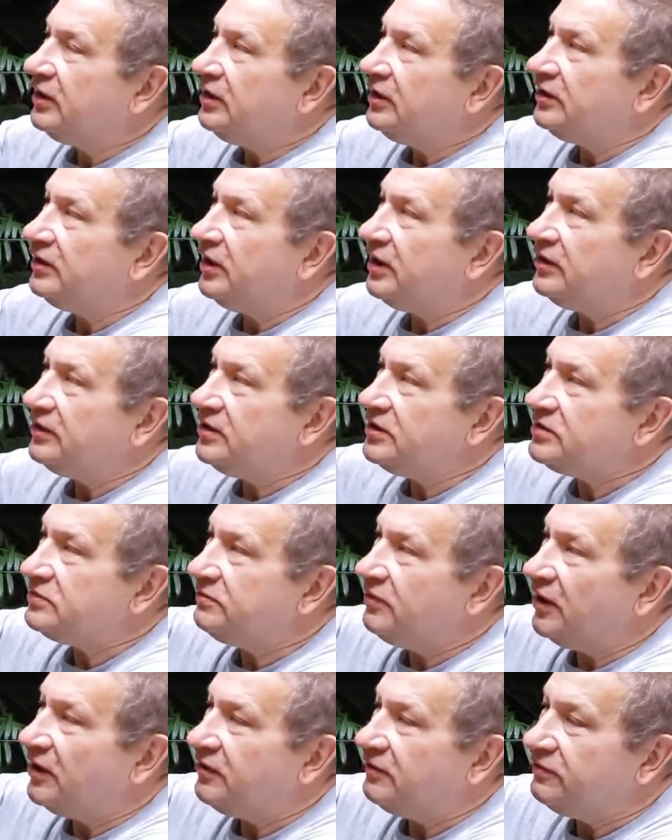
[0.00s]
like this
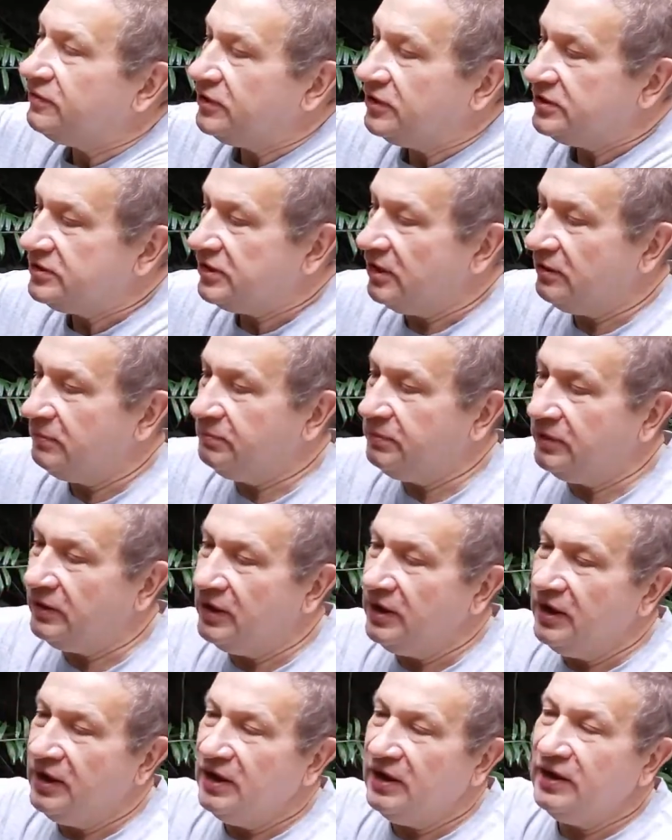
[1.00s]
one, for example.
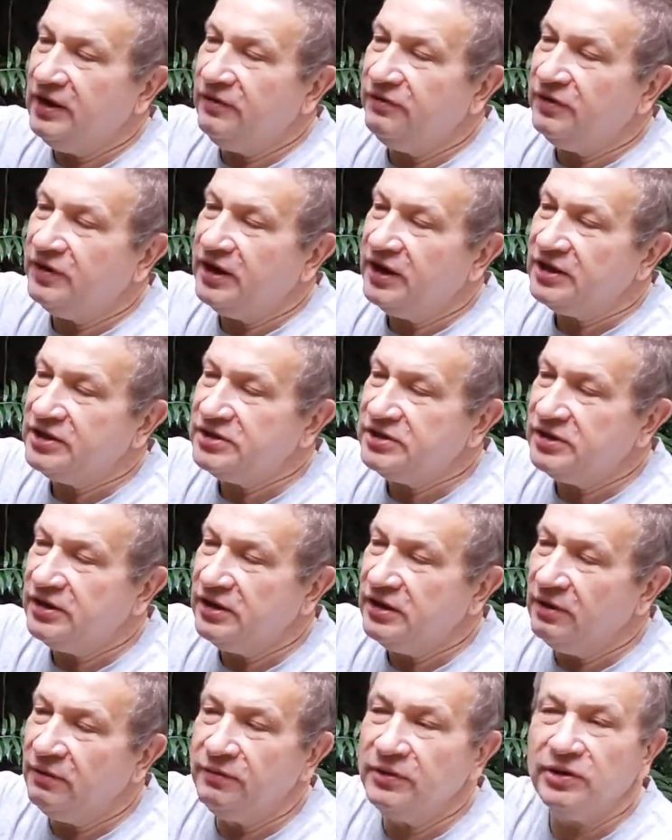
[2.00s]
Leaflets
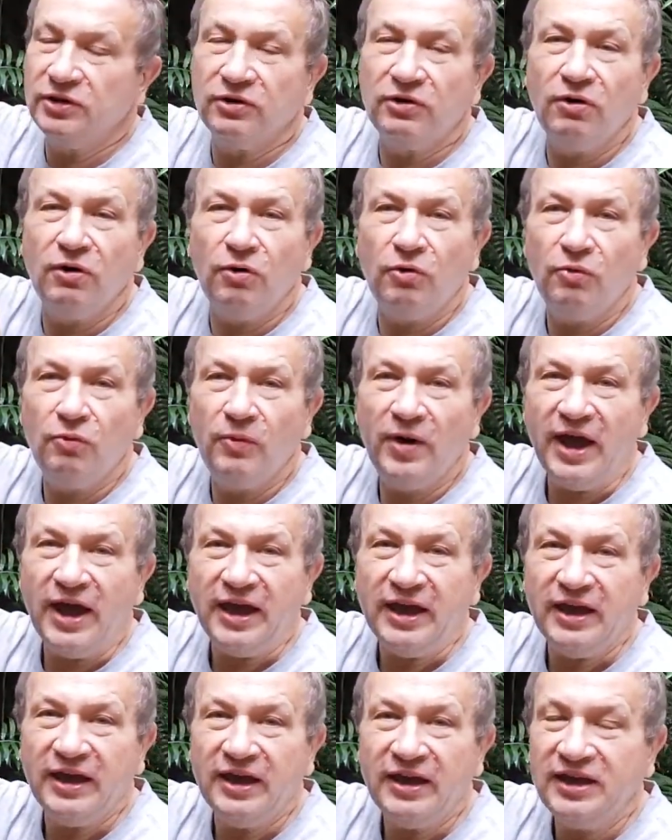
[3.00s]
will go
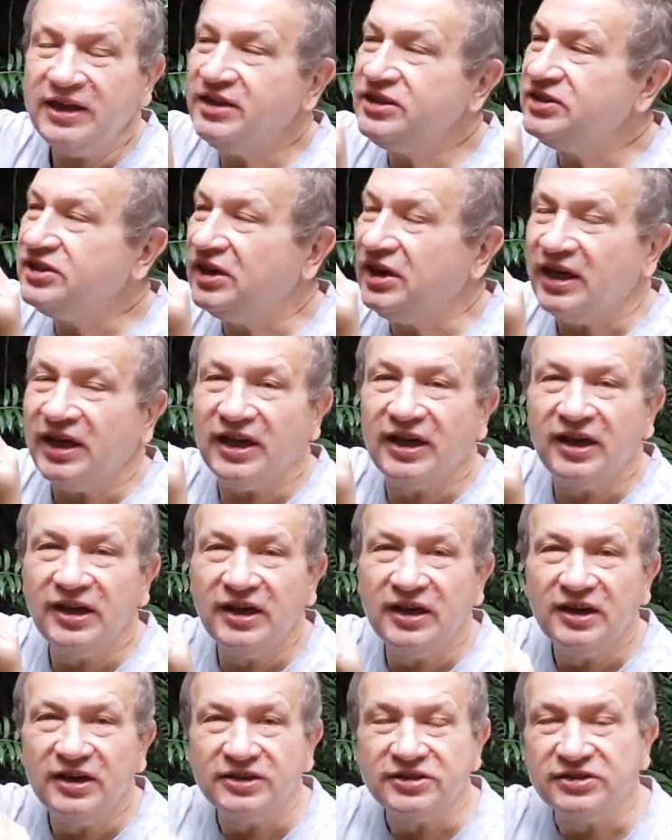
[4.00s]
away easily.
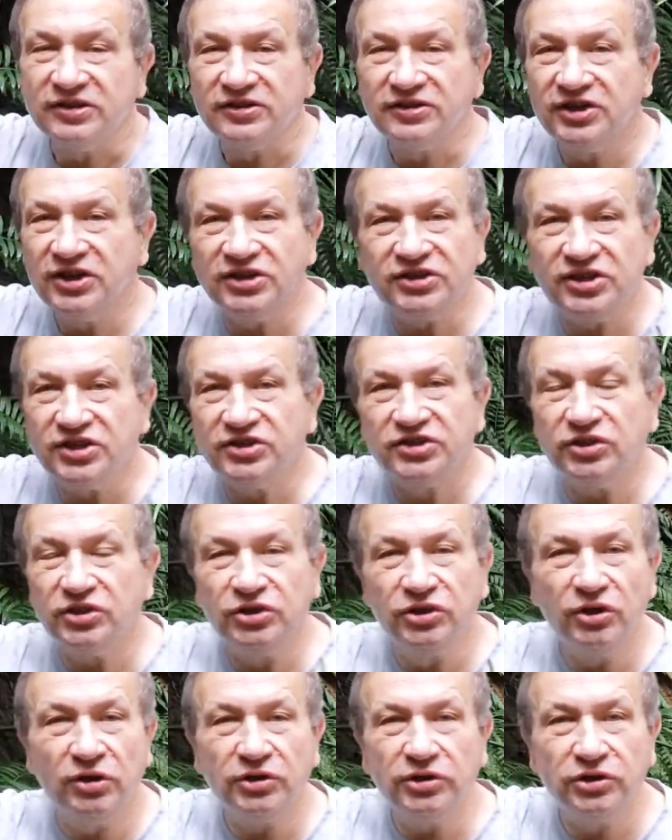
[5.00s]
So this is
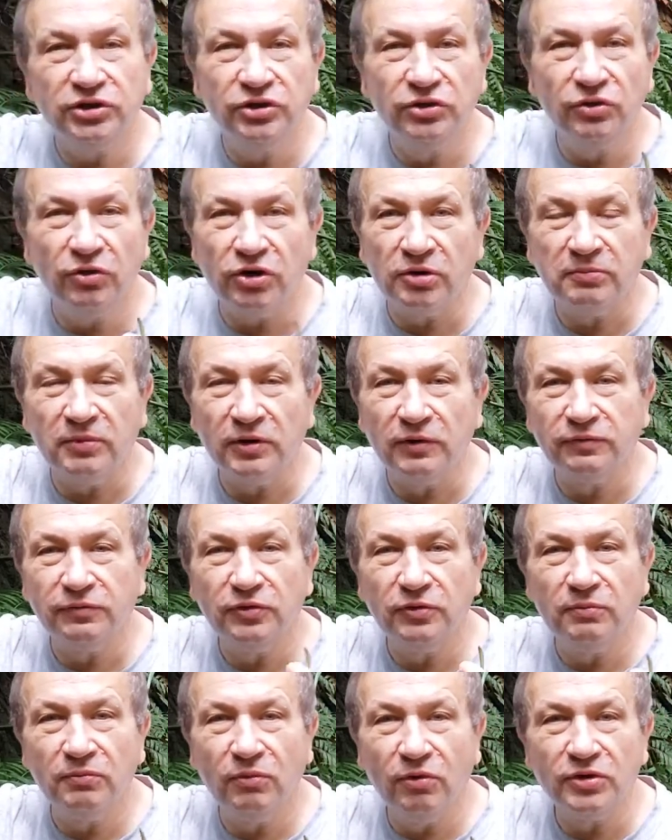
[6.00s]
not normal
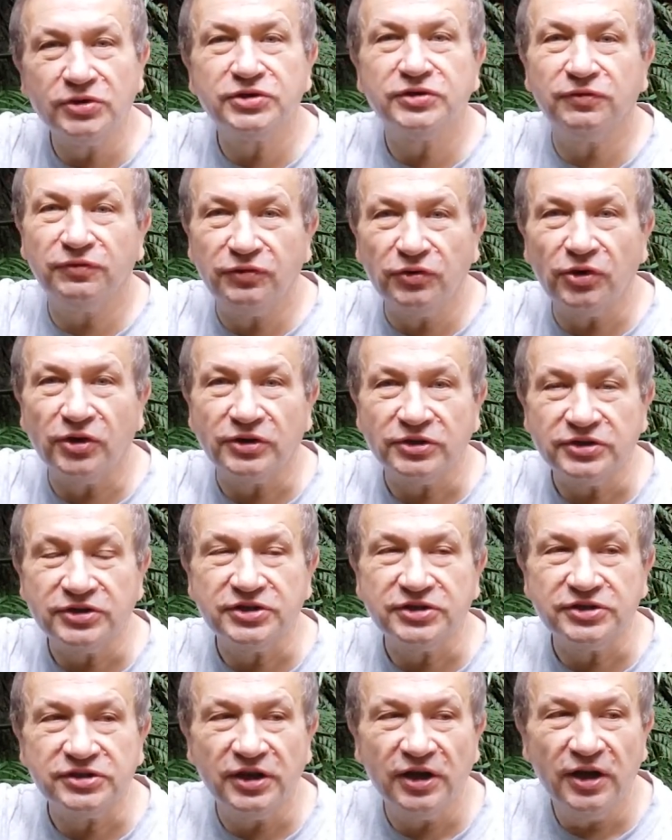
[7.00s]
for most
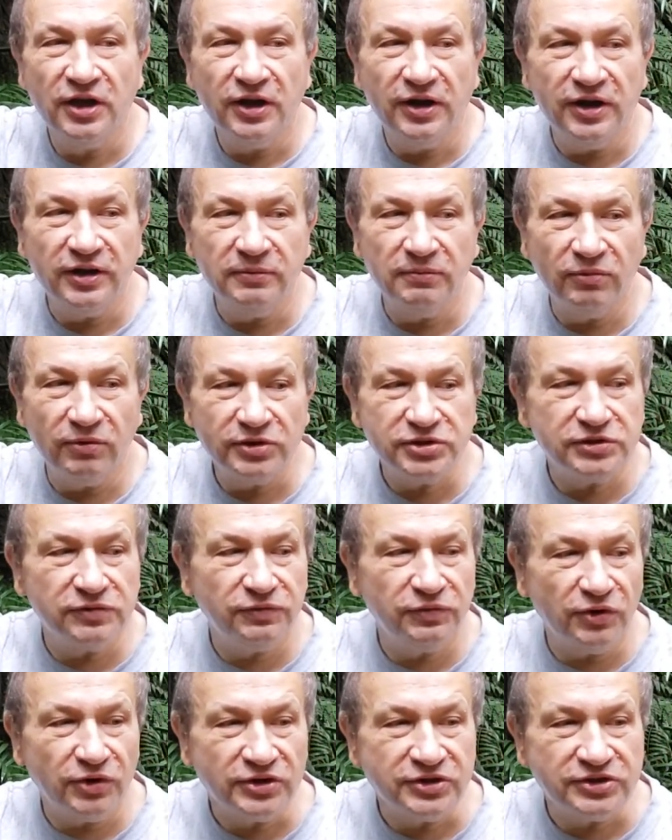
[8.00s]
ferns. In most
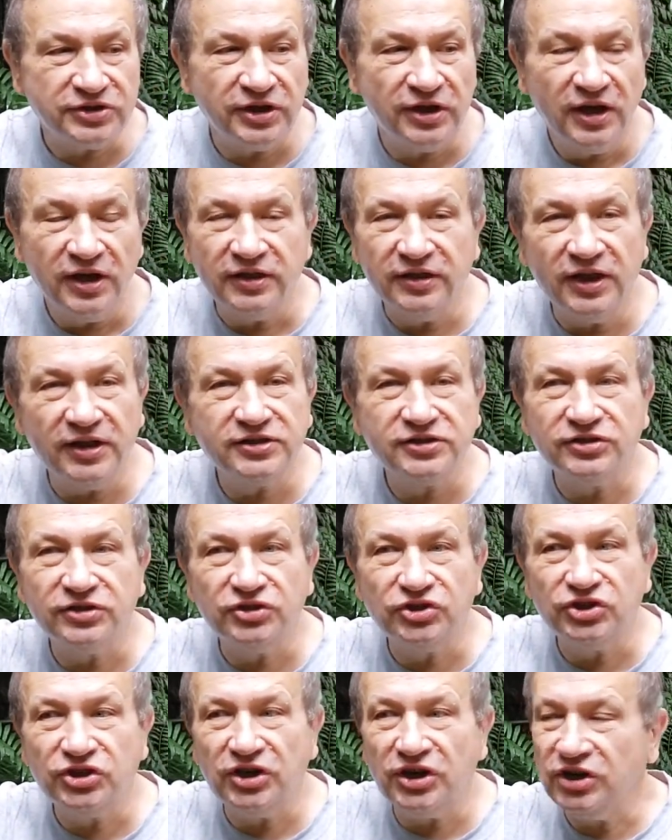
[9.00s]
ferns, that
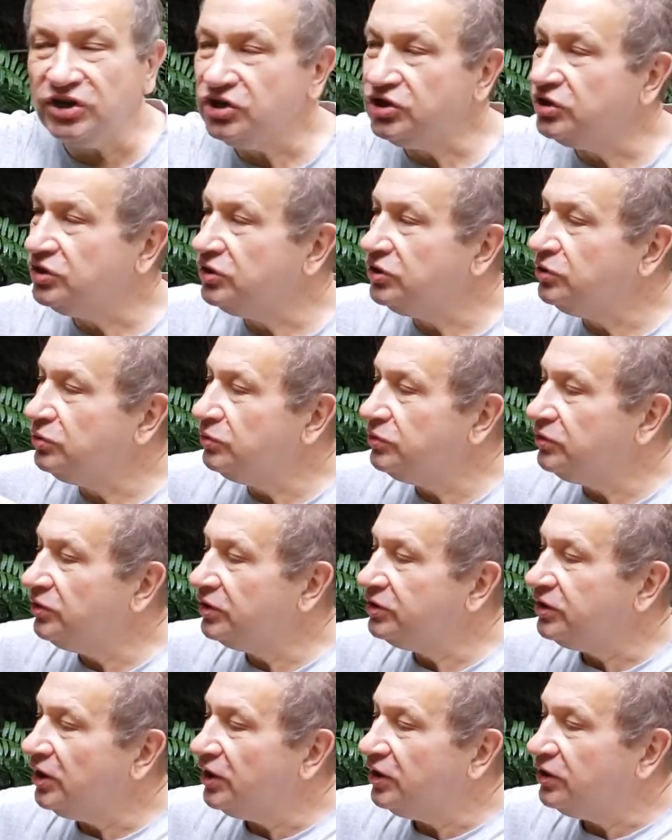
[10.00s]
situation do not
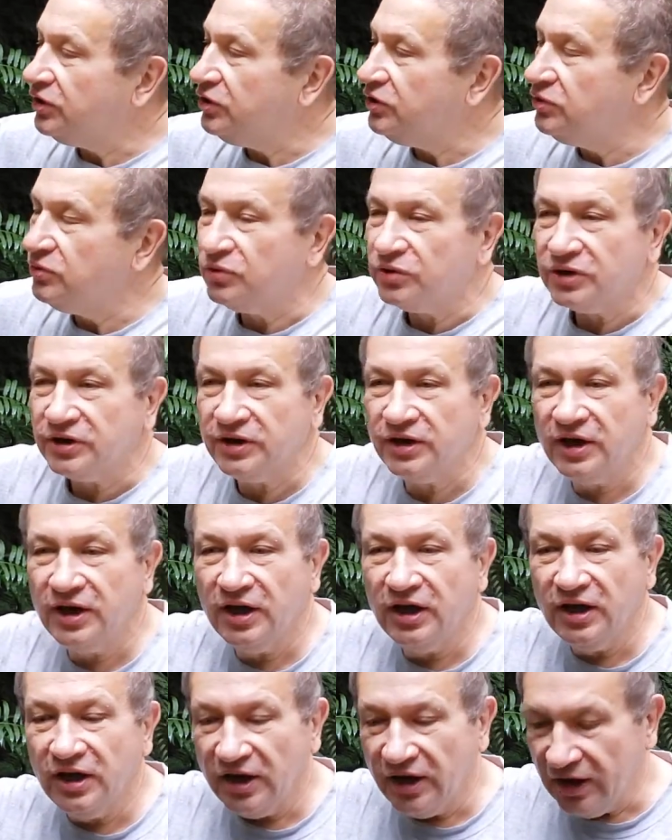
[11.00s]
occur.
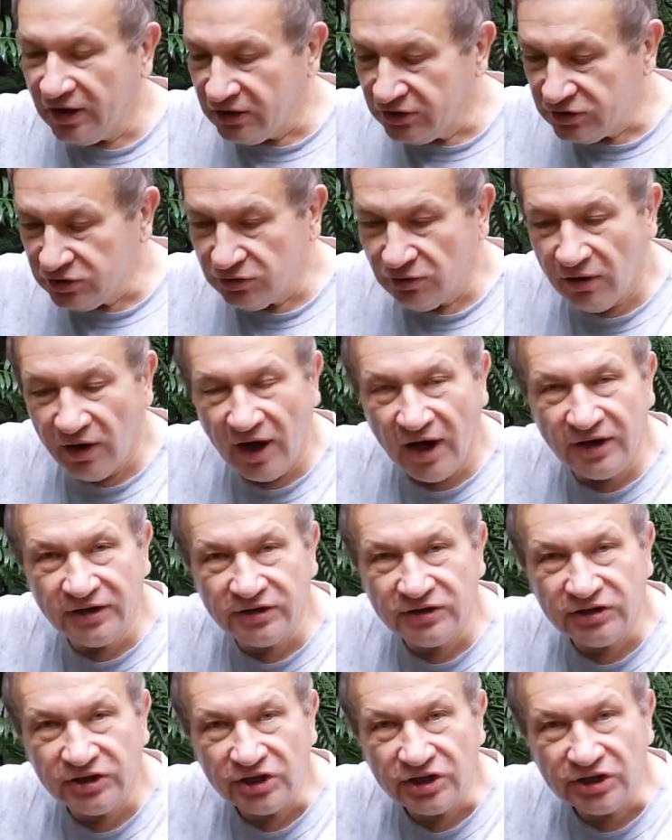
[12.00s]
And so
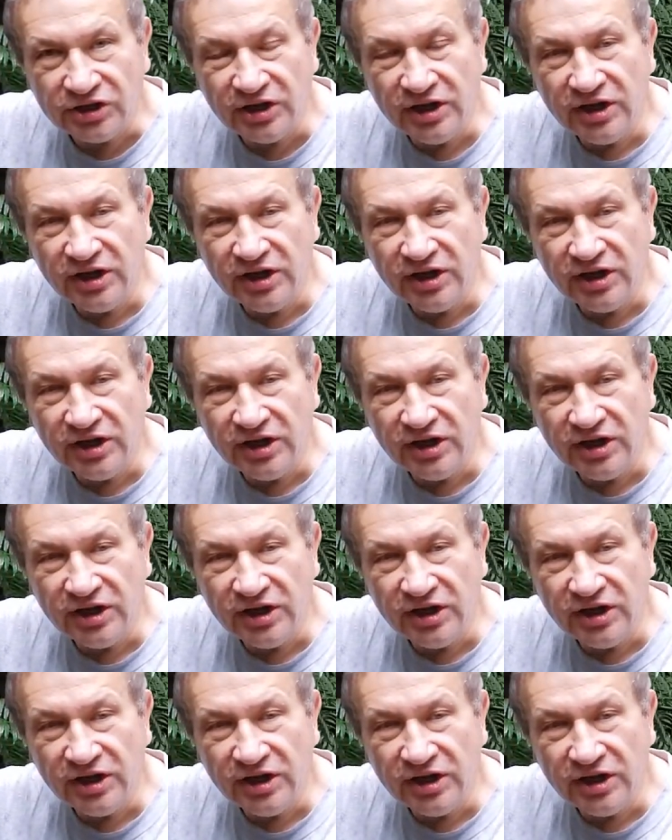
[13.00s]
under